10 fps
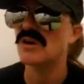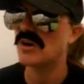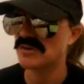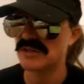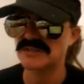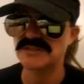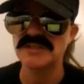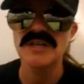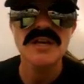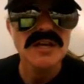Alright,
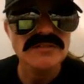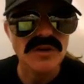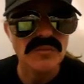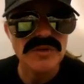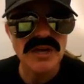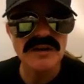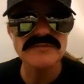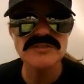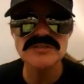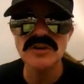so we have
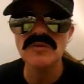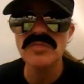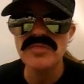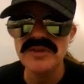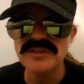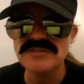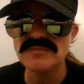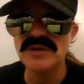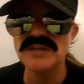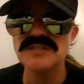to show this
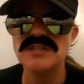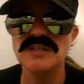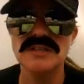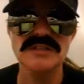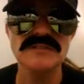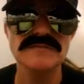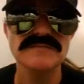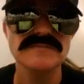right here,